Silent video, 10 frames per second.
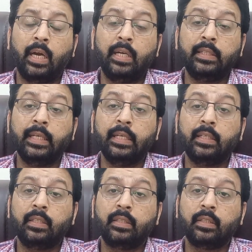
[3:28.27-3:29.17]
Third
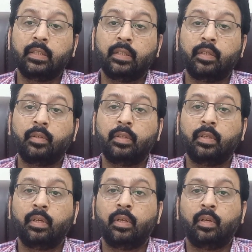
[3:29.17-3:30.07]
thing,
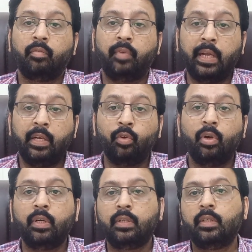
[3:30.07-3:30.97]
very
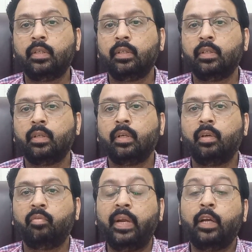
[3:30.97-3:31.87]
old
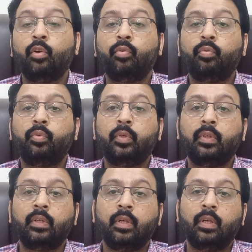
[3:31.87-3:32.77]
way of
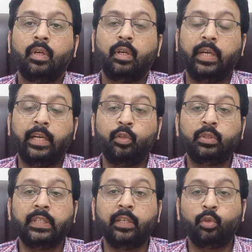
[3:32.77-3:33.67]

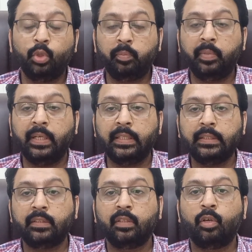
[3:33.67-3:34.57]
reducing tooth pain
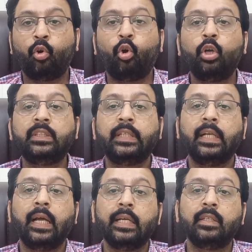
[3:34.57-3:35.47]
is hot
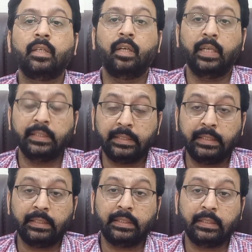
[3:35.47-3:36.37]
saline
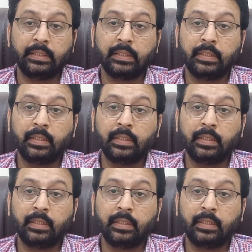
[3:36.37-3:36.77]
rinses.